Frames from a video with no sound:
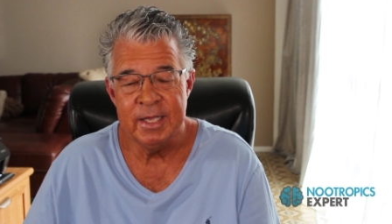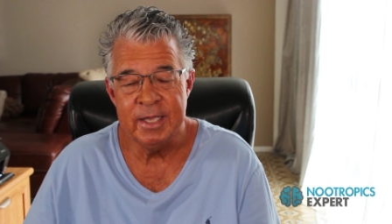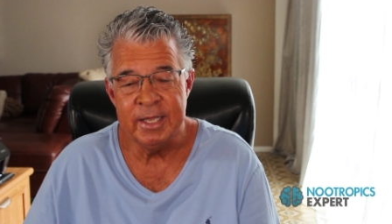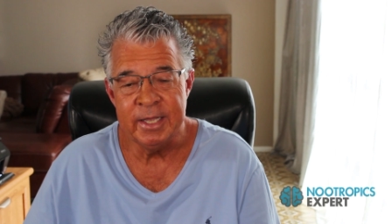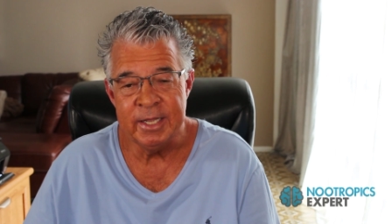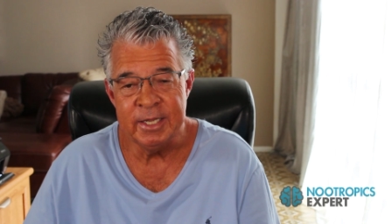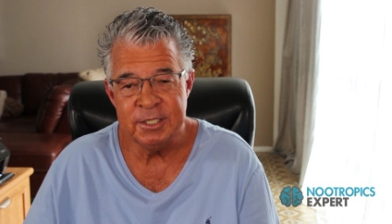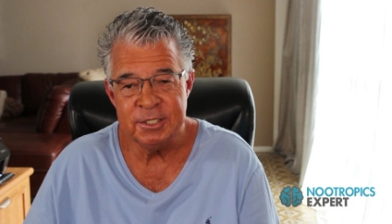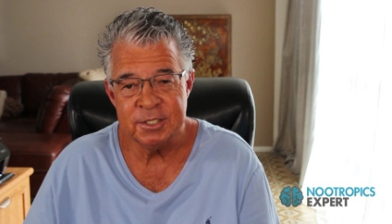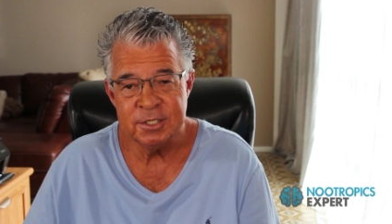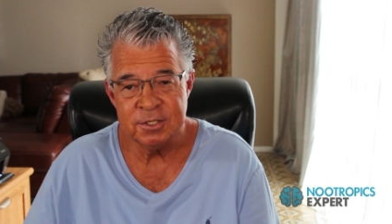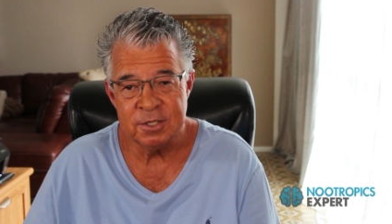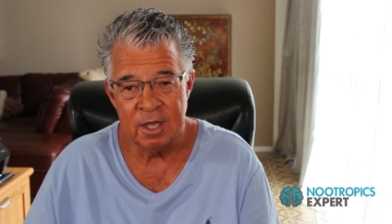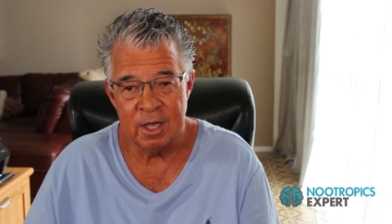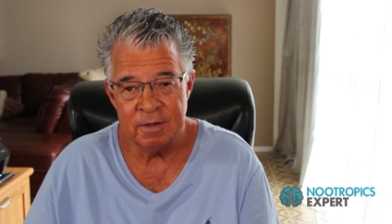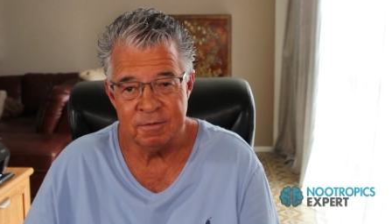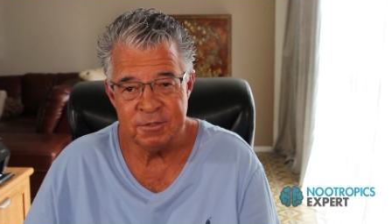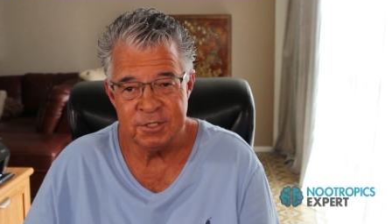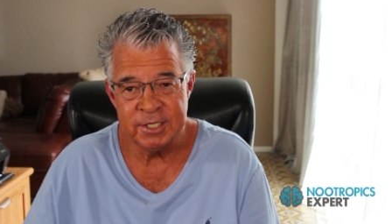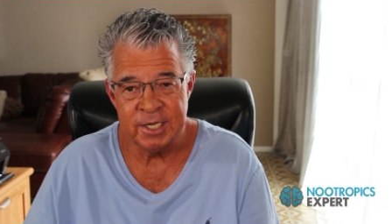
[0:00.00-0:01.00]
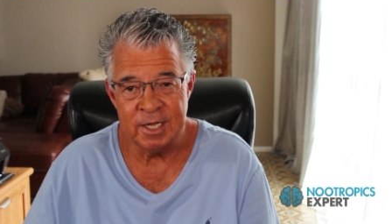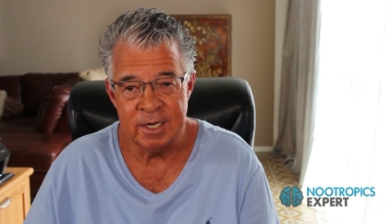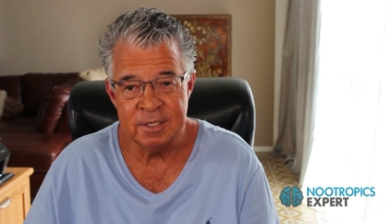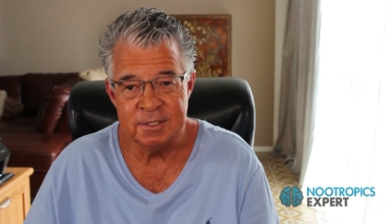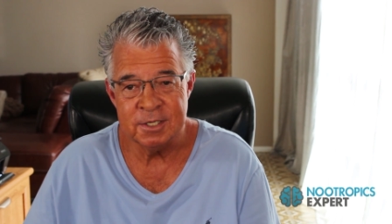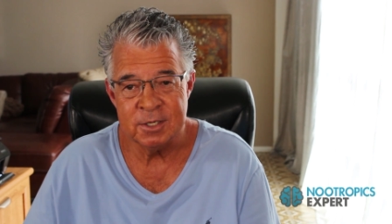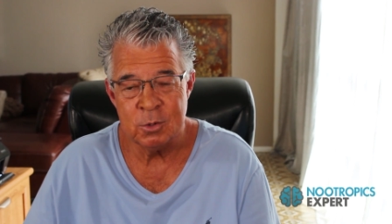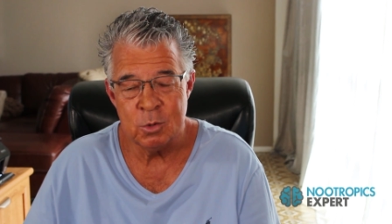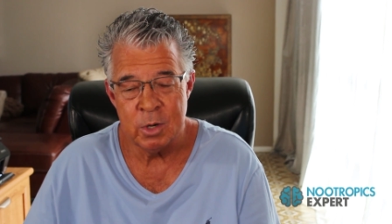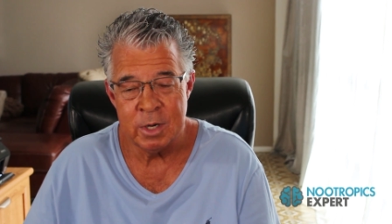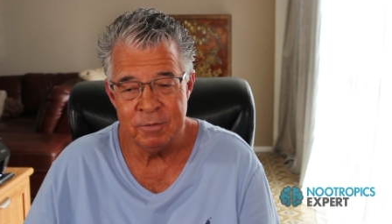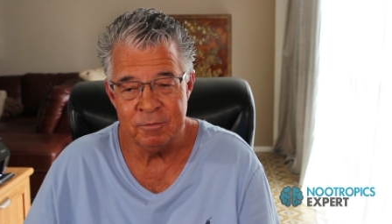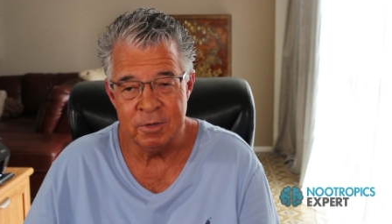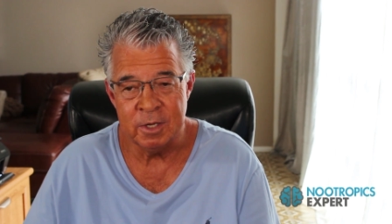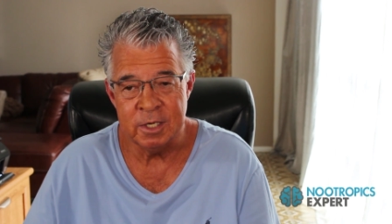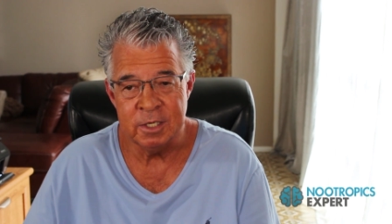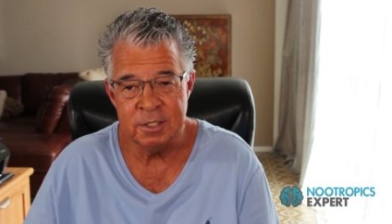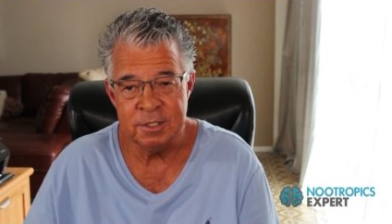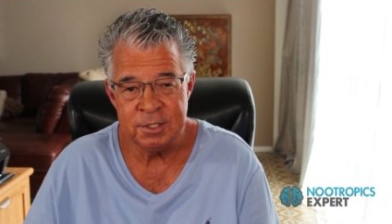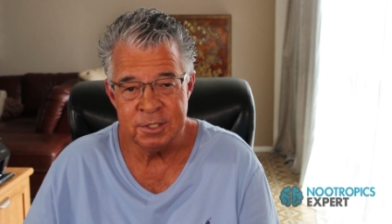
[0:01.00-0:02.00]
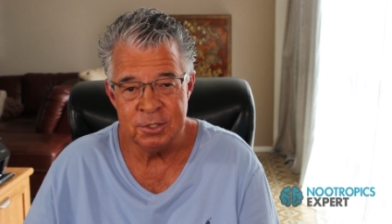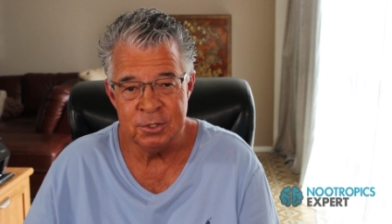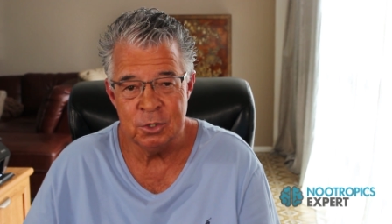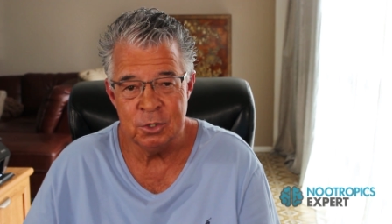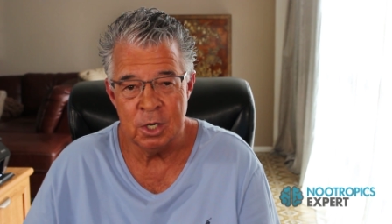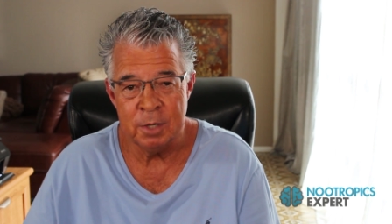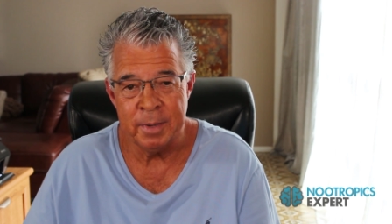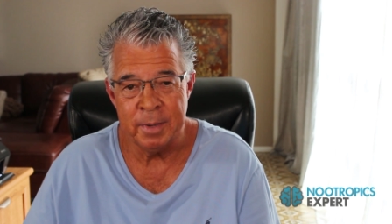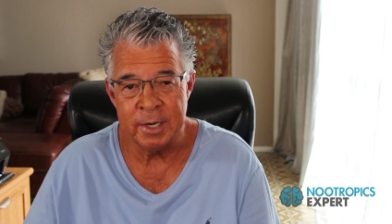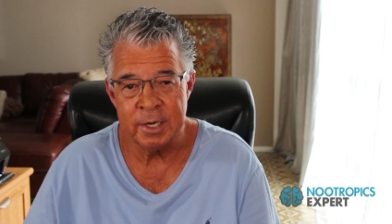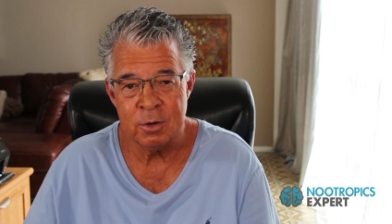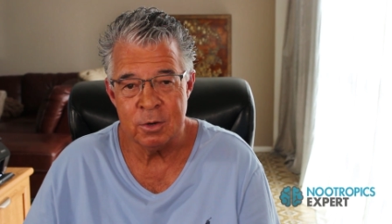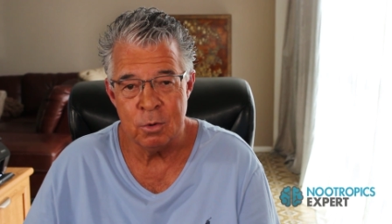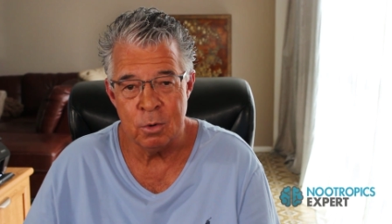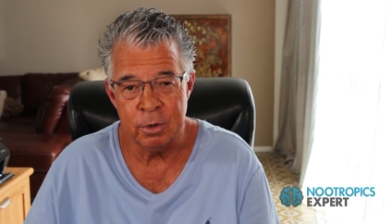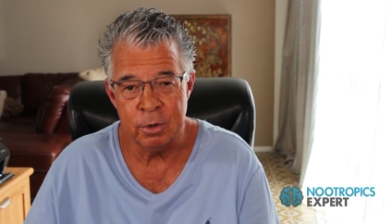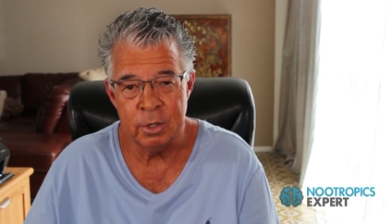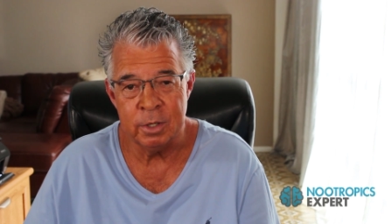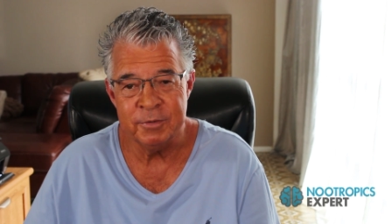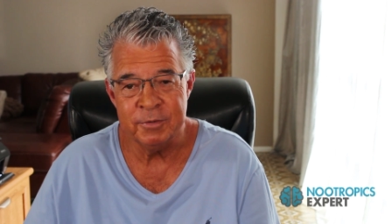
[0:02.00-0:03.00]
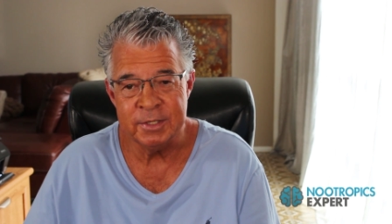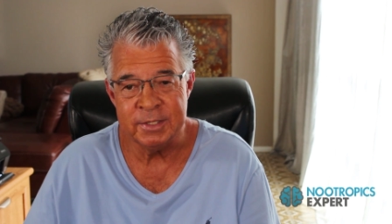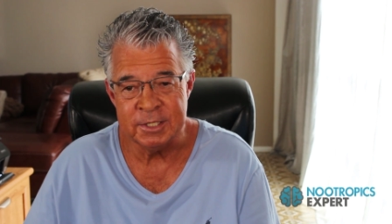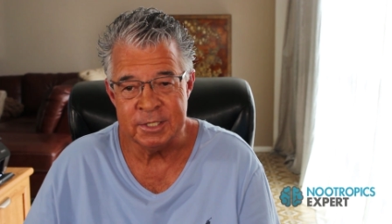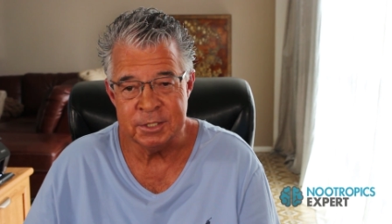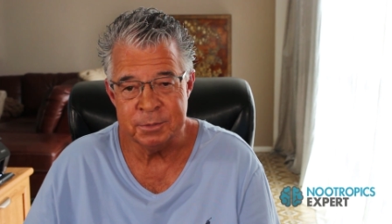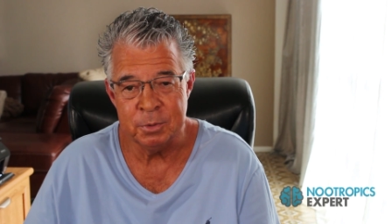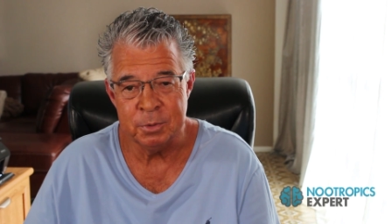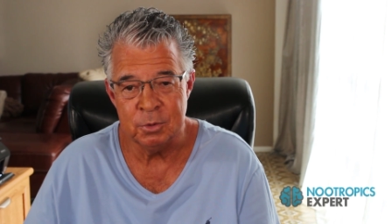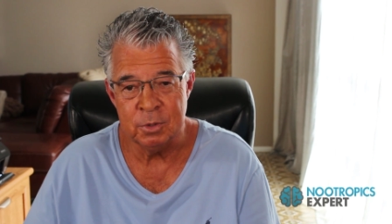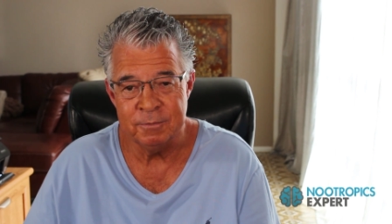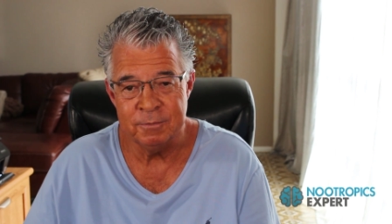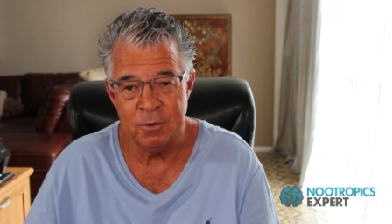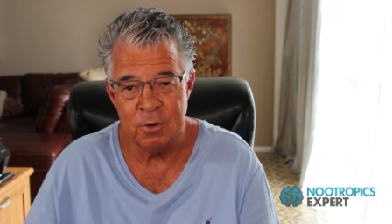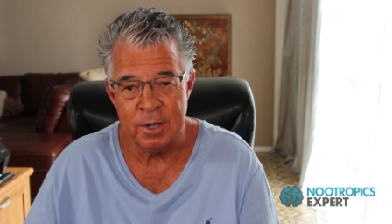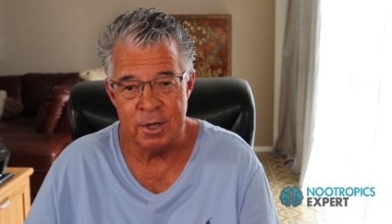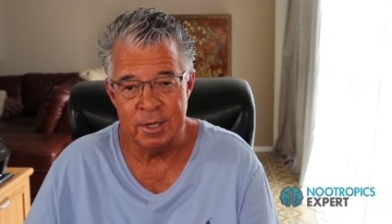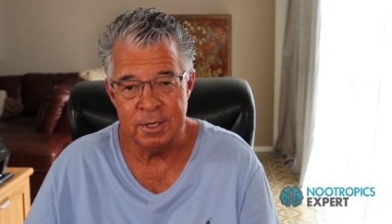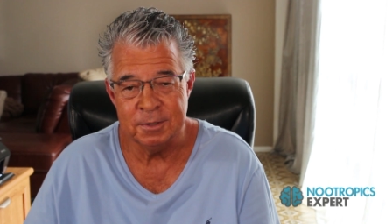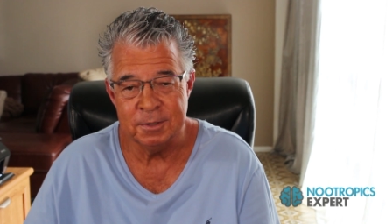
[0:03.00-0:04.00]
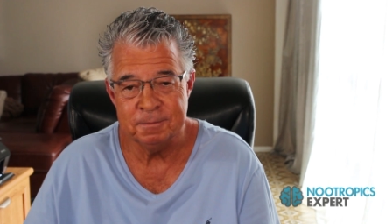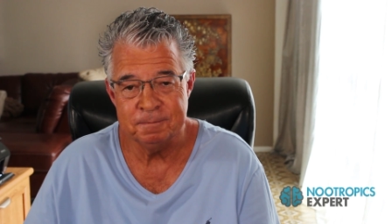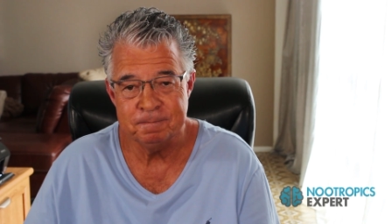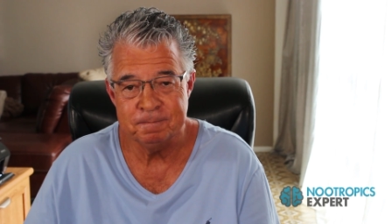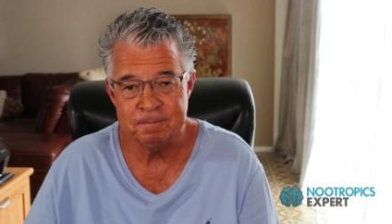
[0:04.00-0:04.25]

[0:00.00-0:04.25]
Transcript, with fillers: Each soft gel is equivalent to about a quarter of a teaspoon of oil.